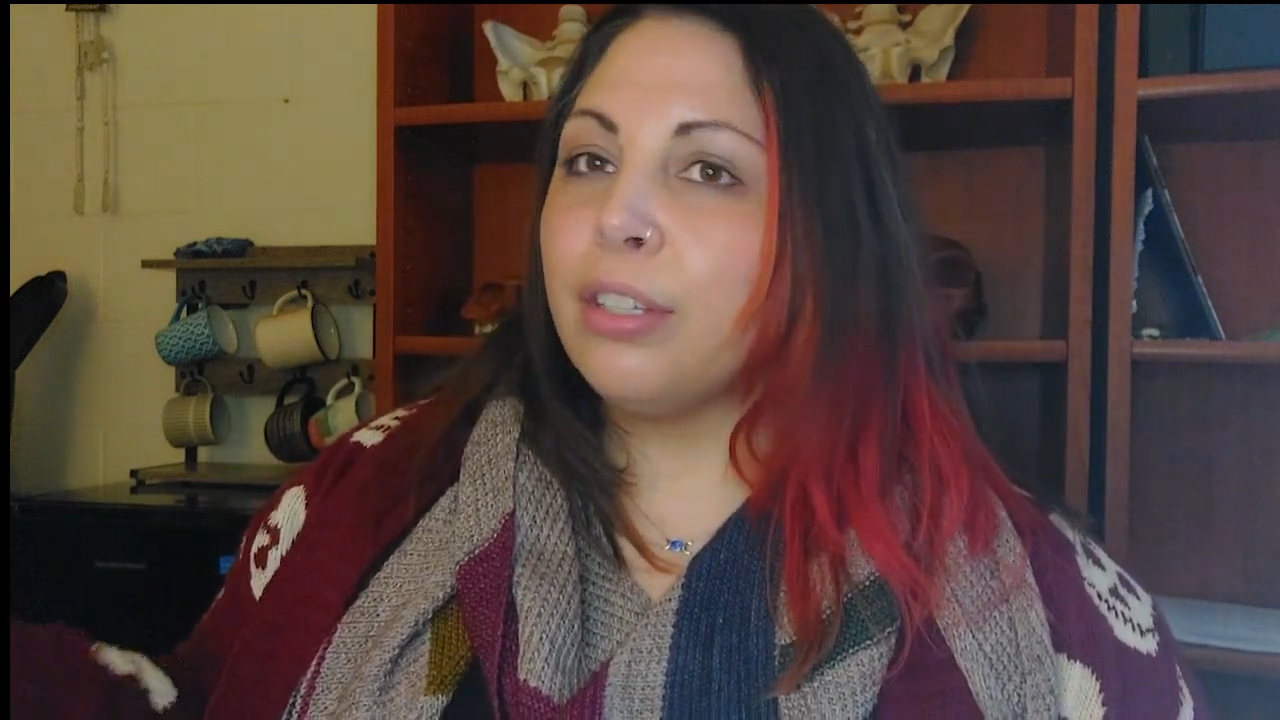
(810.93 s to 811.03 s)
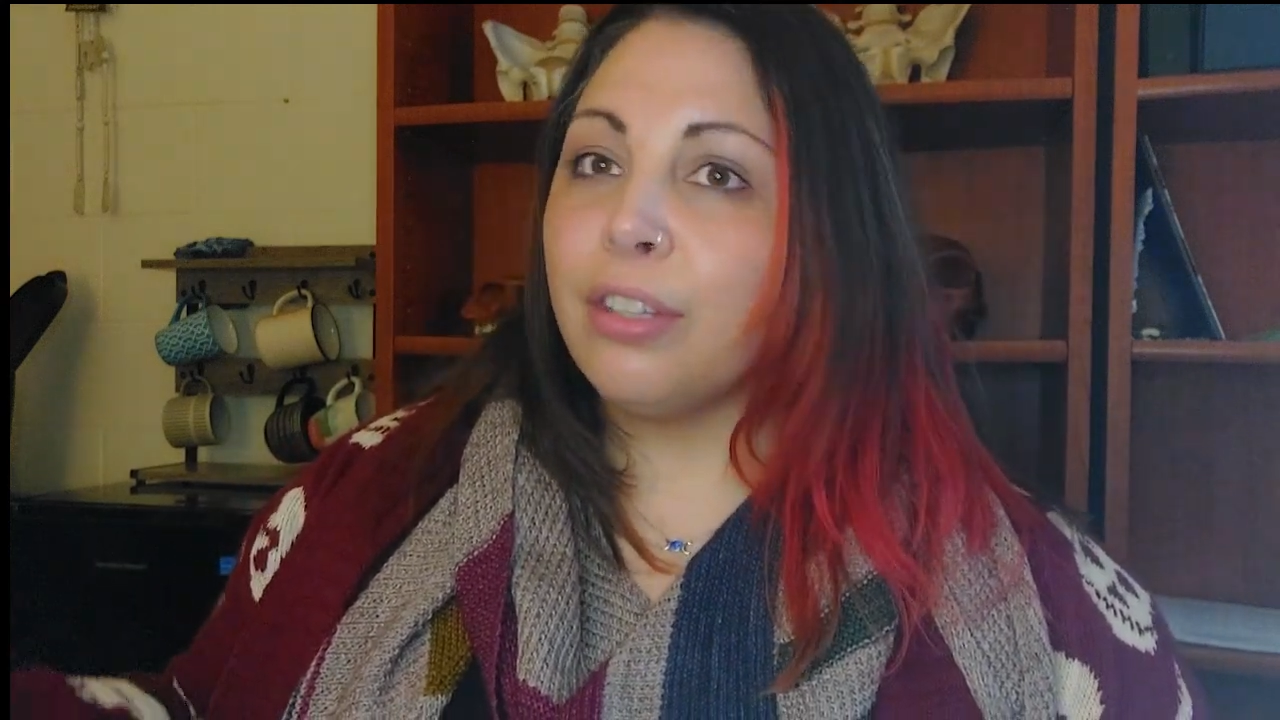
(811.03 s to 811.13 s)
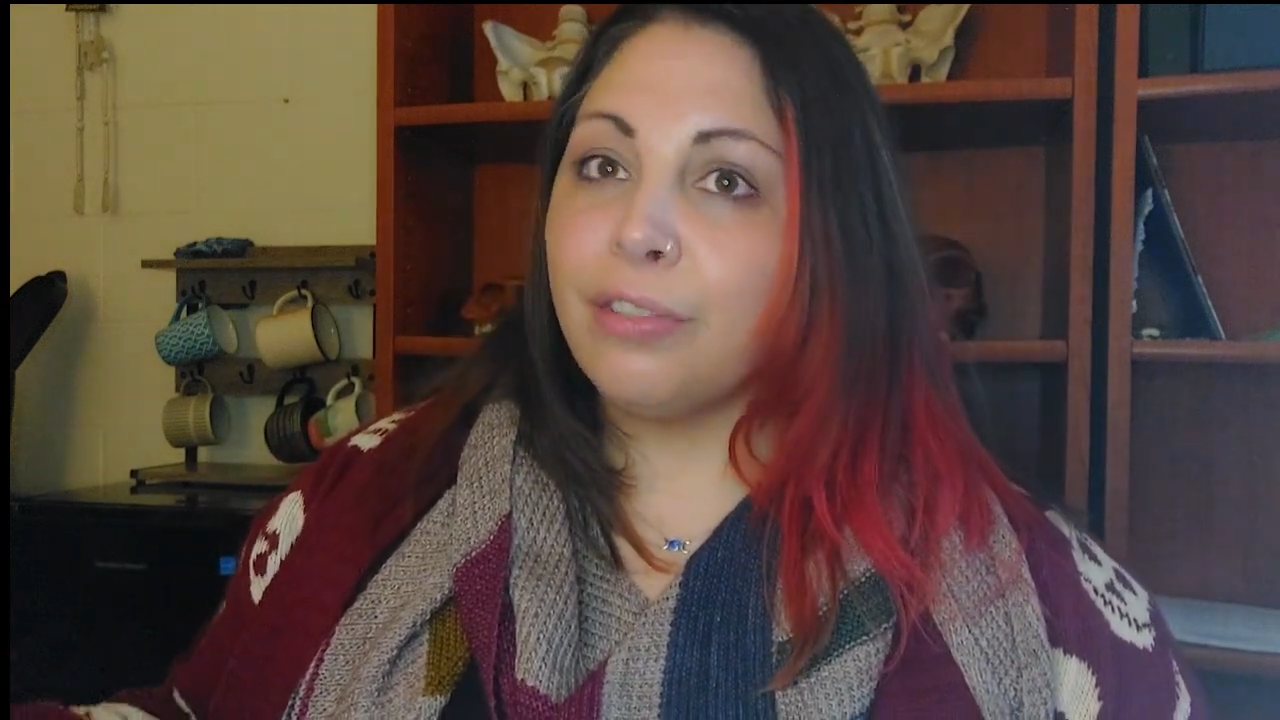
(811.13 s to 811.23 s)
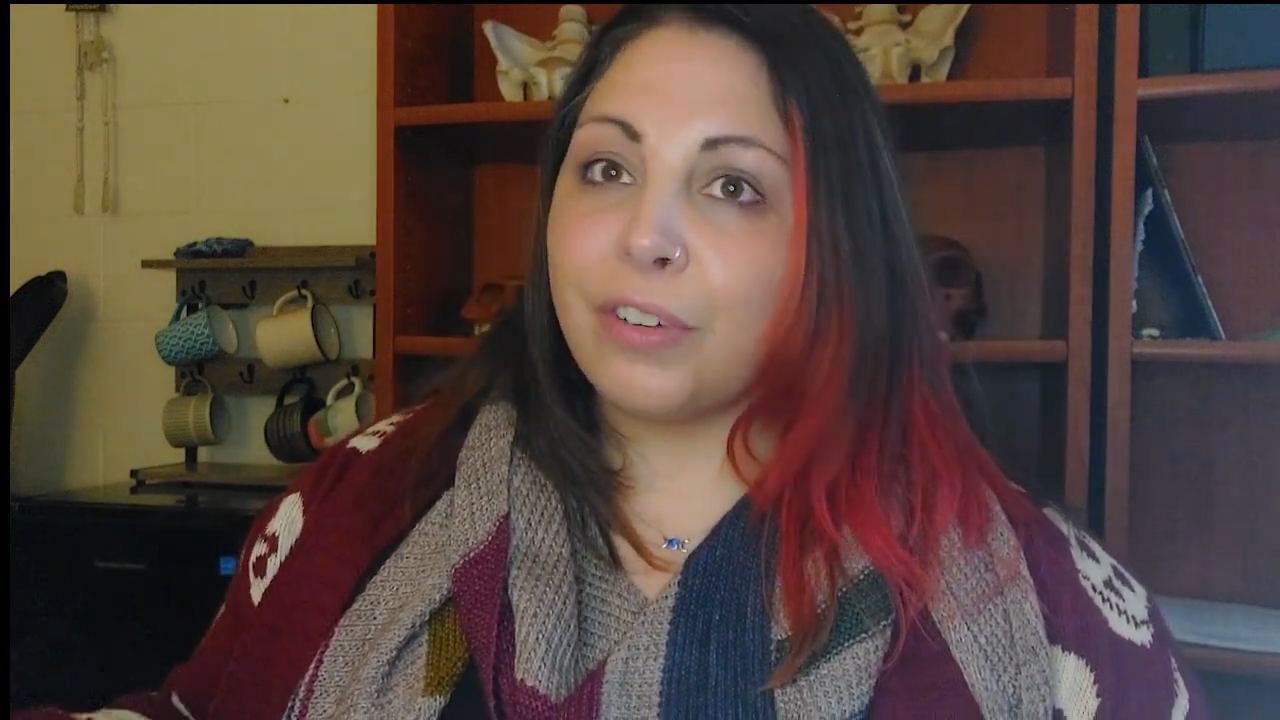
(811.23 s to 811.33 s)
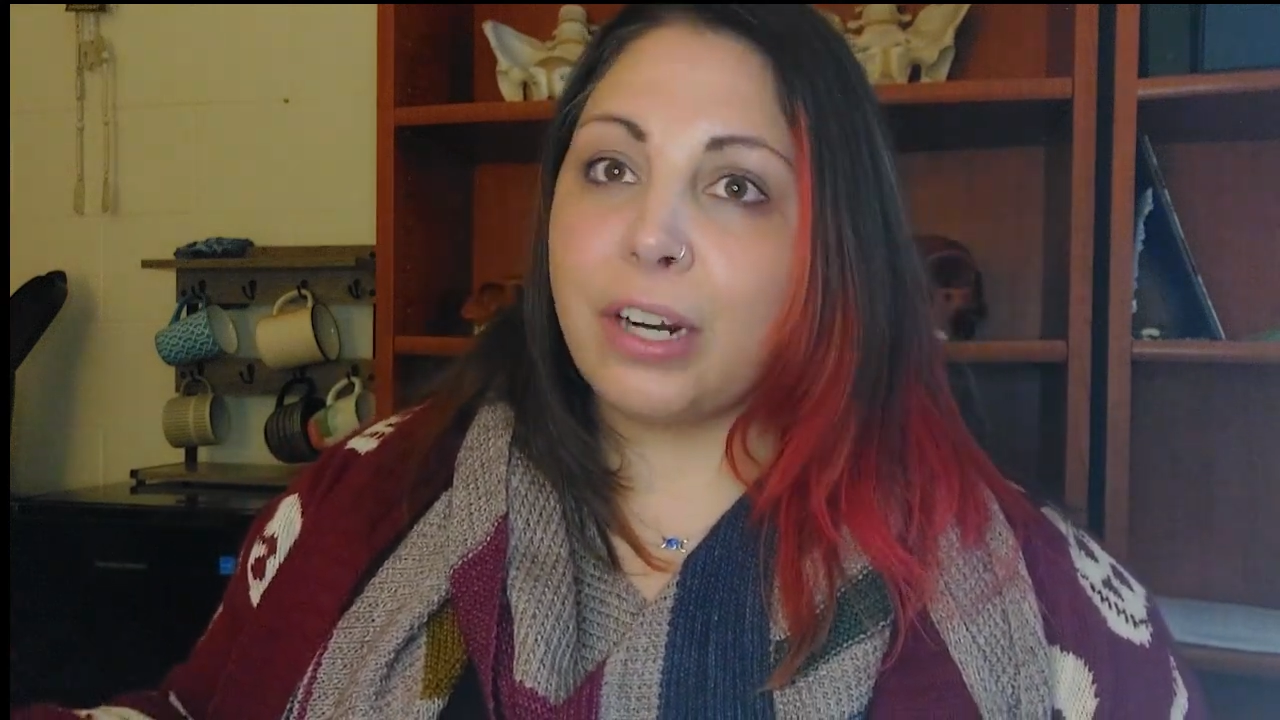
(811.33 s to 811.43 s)
the
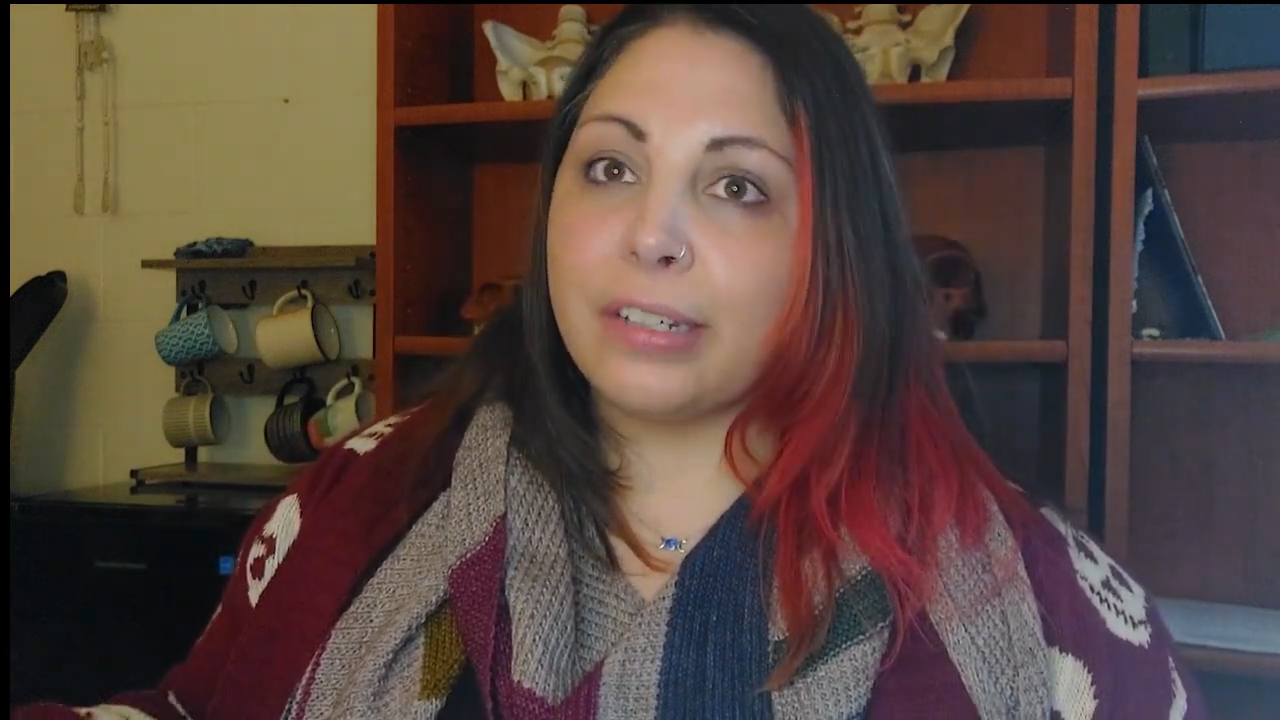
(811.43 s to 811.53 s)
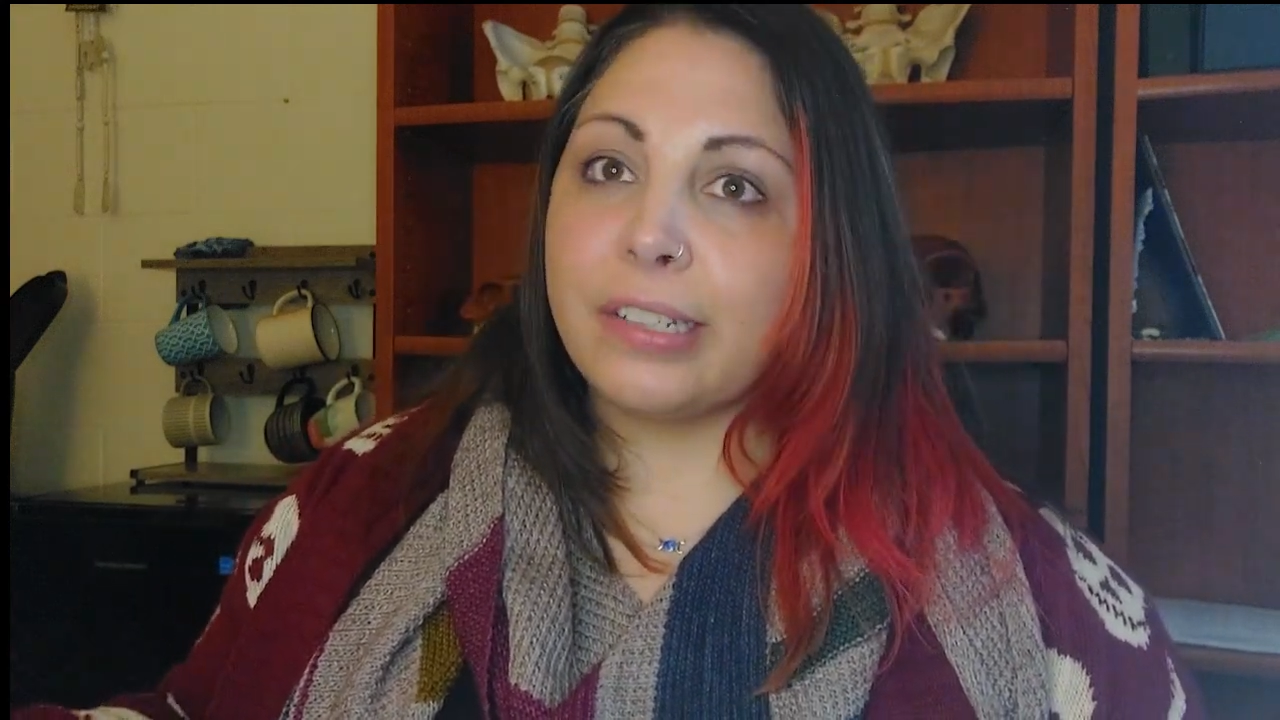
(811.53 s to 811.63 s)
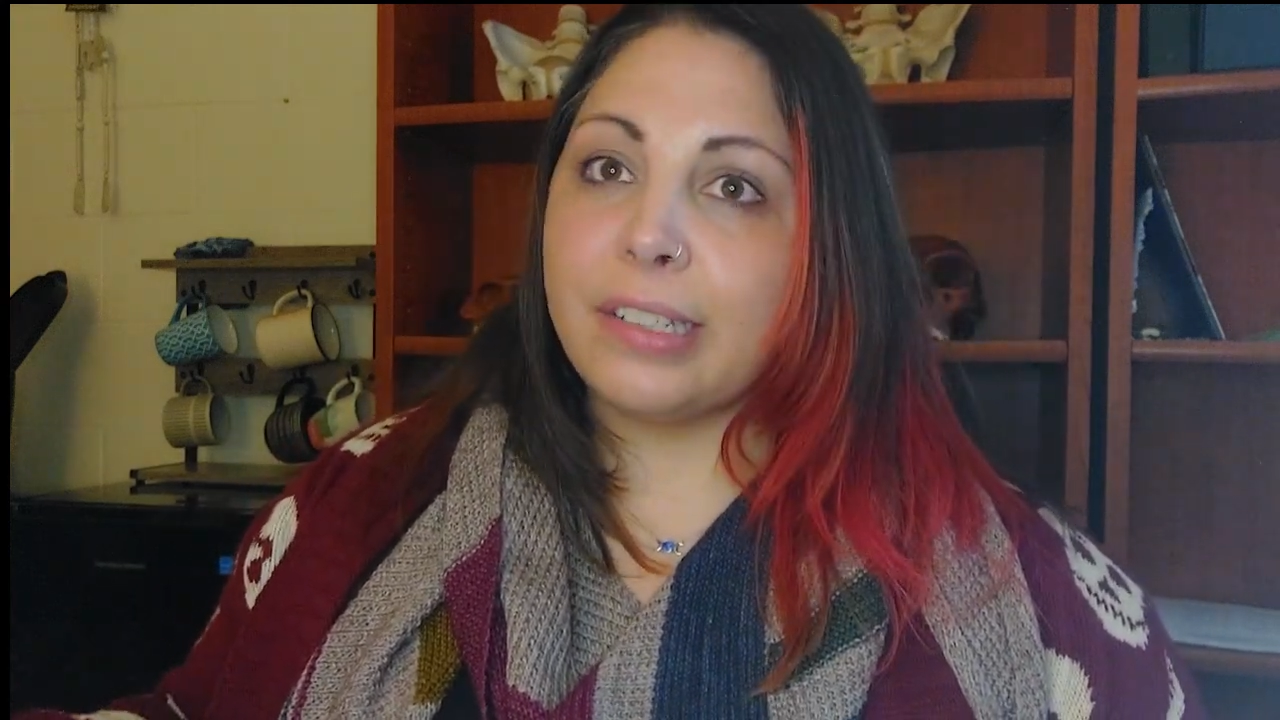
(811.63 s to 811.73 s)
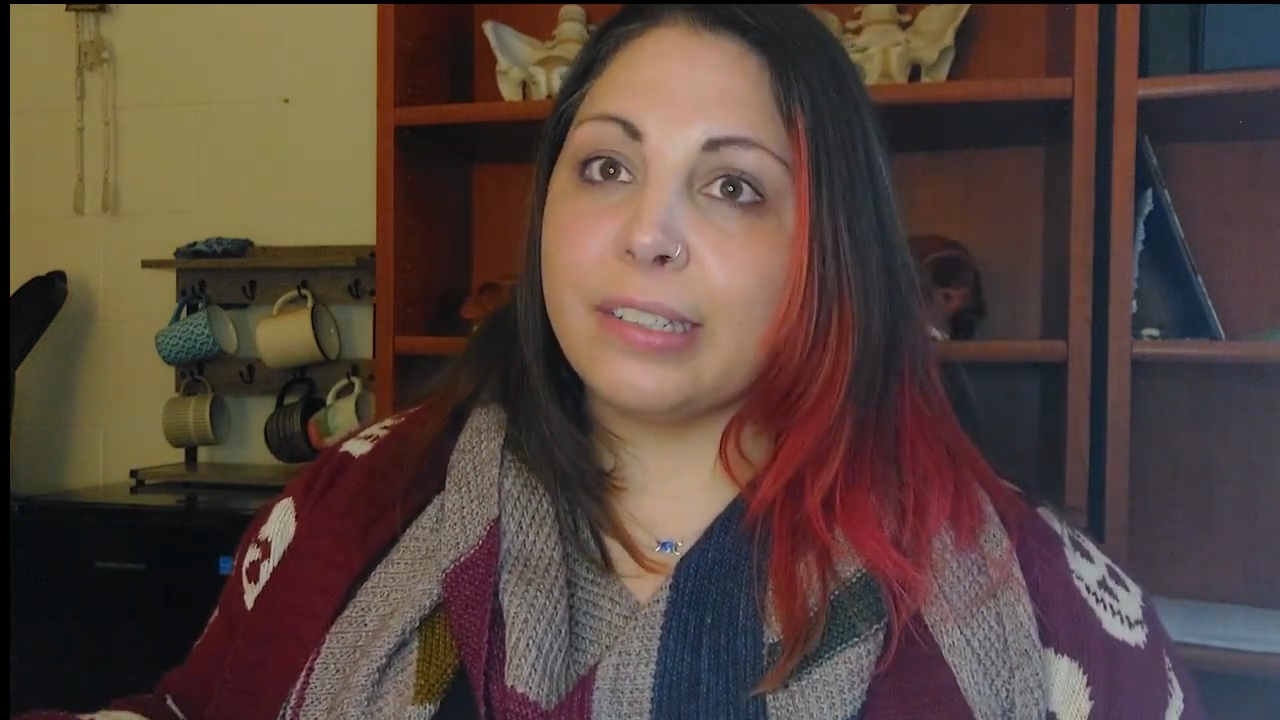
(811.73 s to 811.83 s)
Frosted